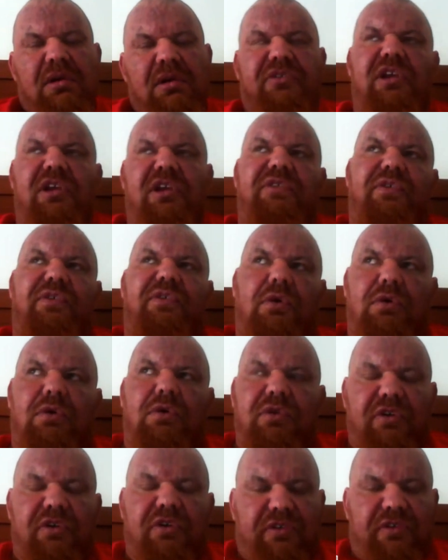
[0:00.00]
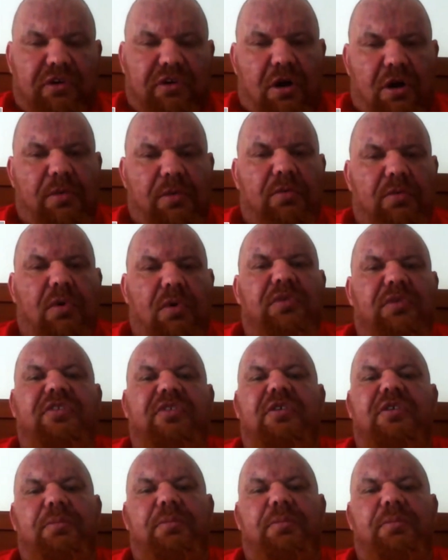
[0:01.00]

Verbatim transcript: T400 is a common one, which is